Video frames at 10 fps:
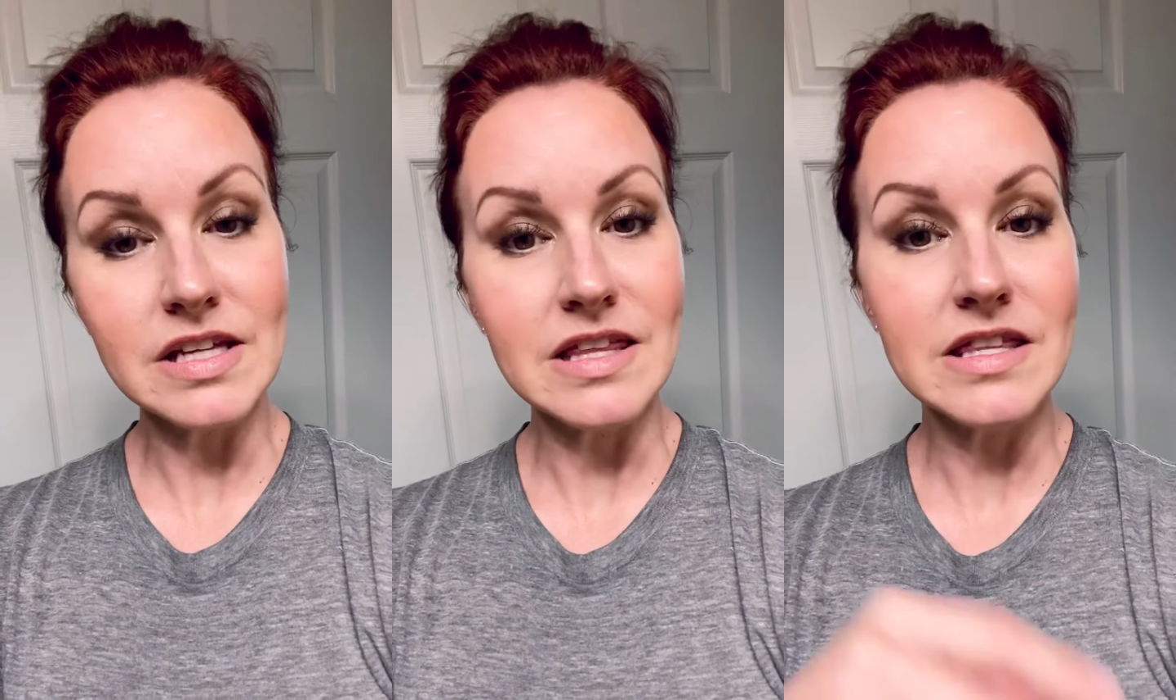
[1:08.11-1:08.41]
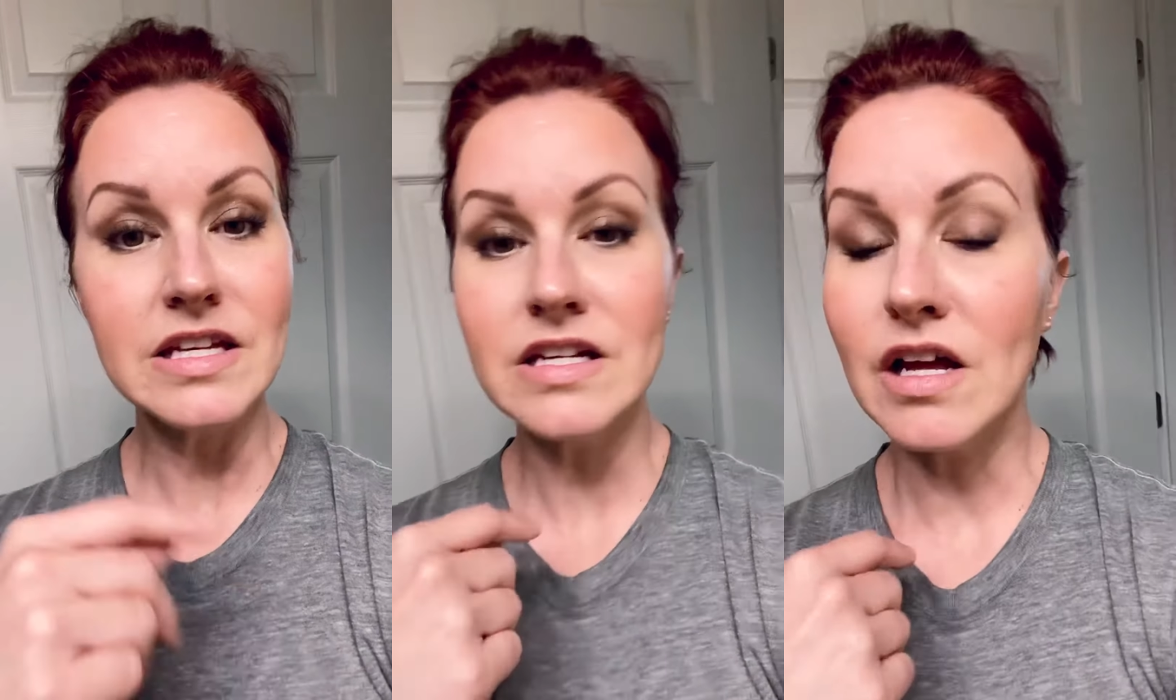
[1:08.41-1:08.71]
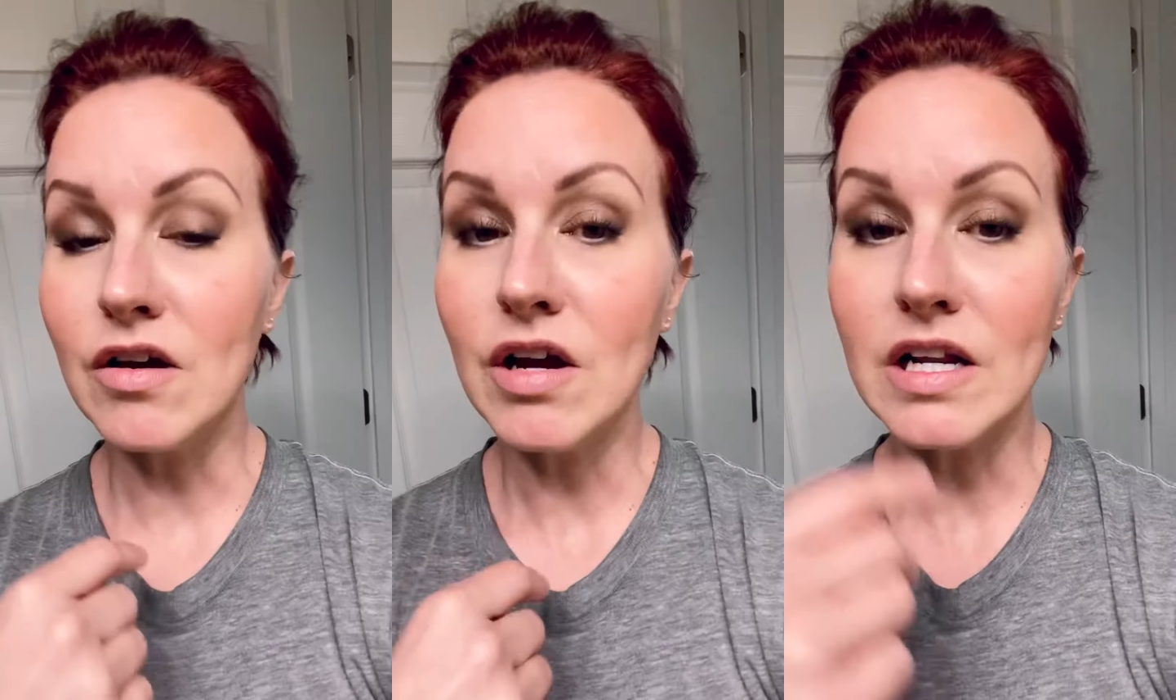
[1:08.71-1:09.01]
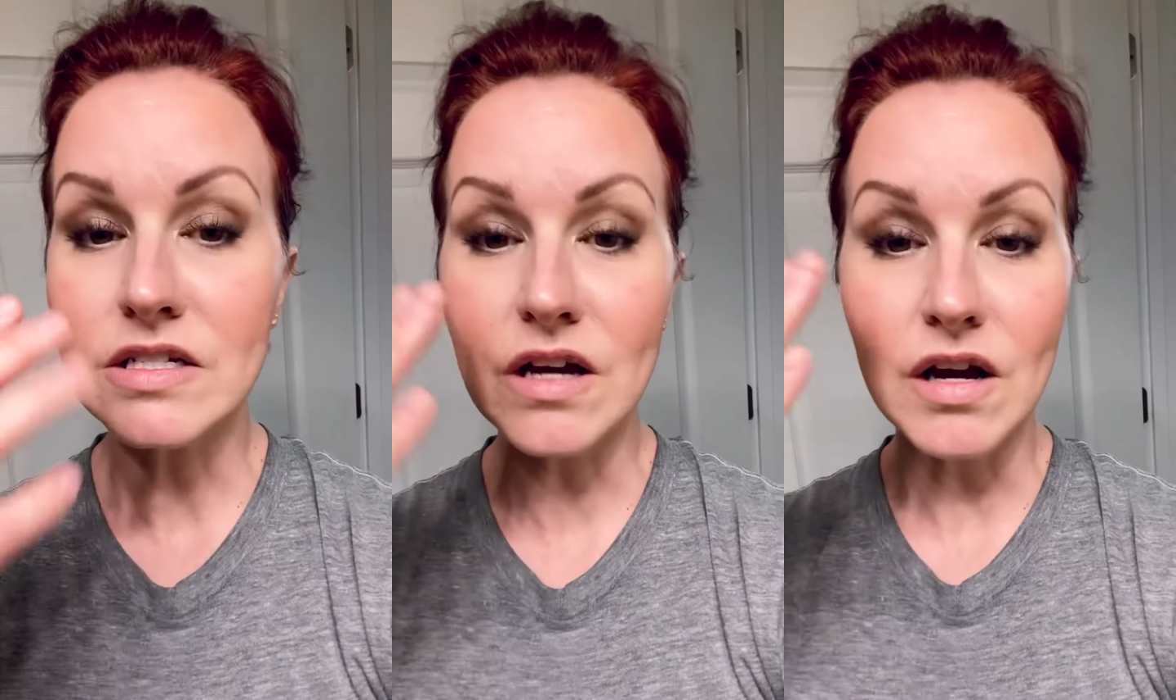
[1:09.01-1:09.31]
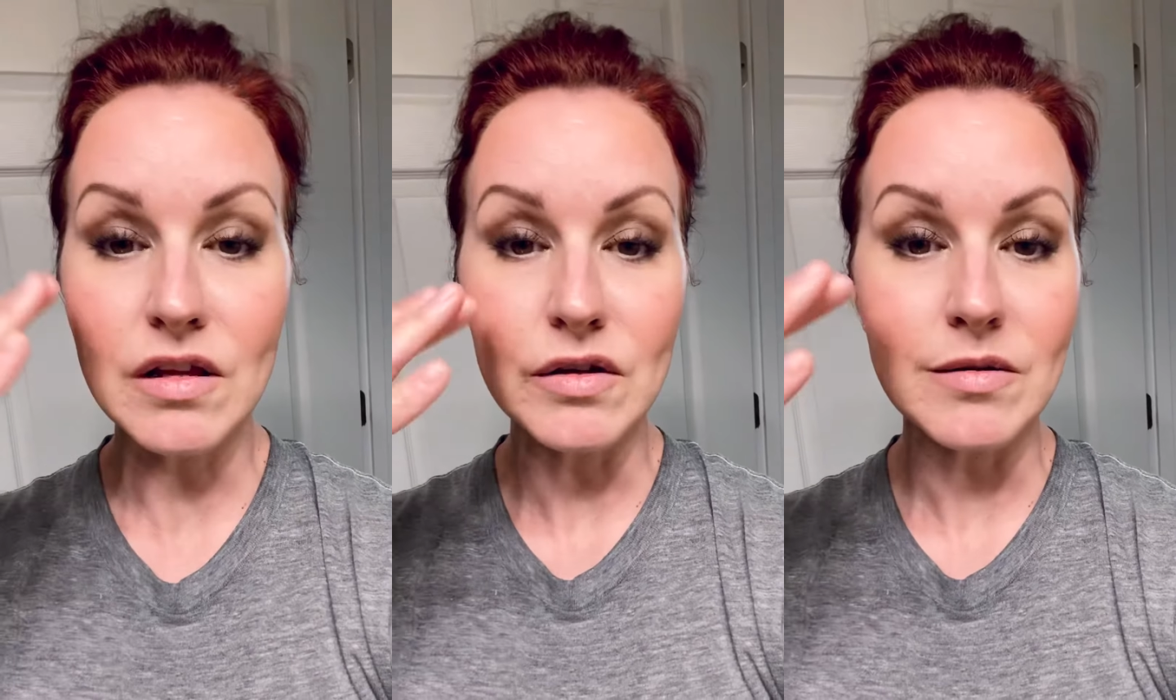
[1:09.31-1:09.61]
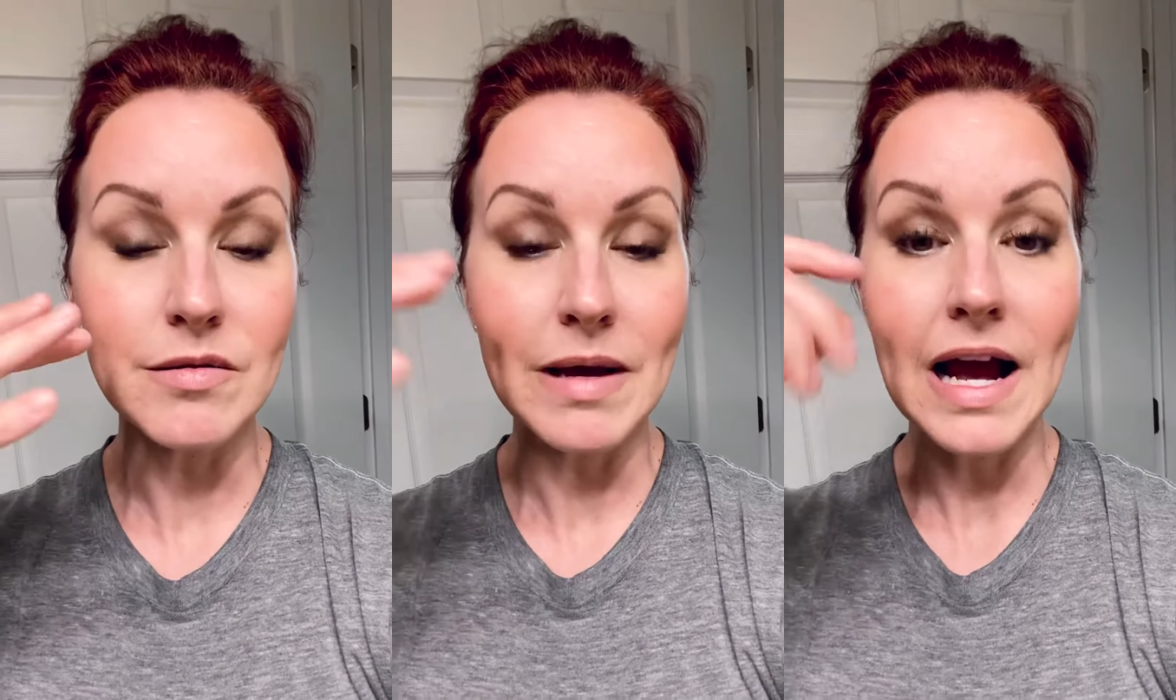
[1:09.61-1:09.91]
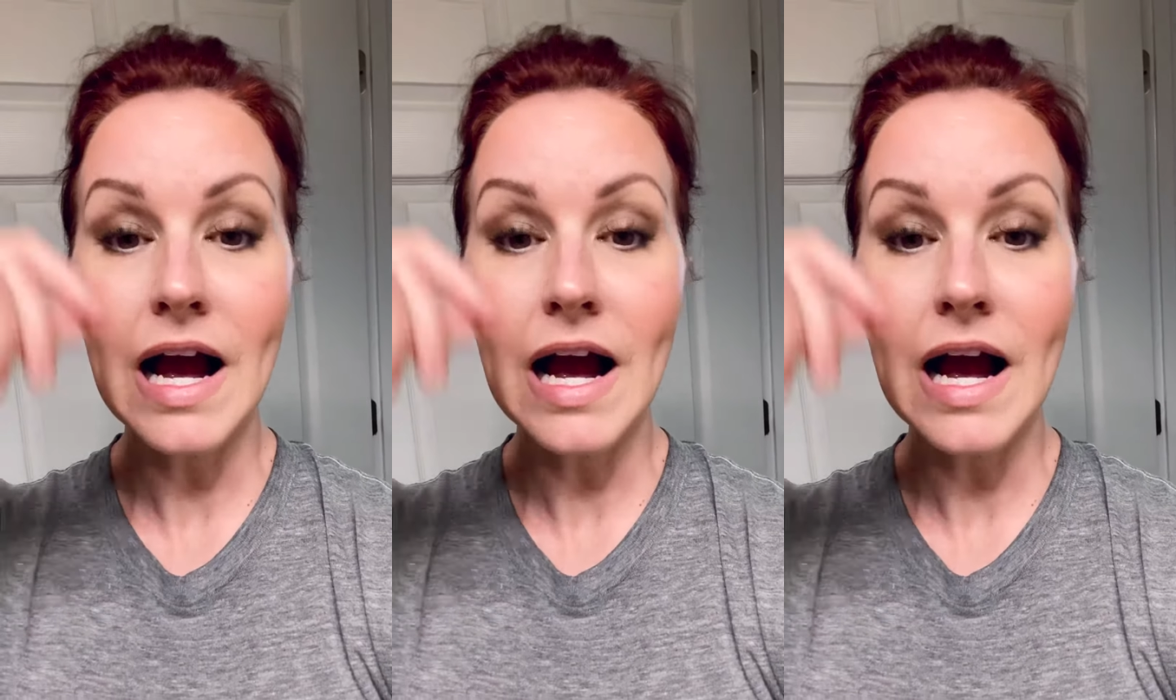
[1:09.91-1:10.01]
and then I'll kind of talk a little bit about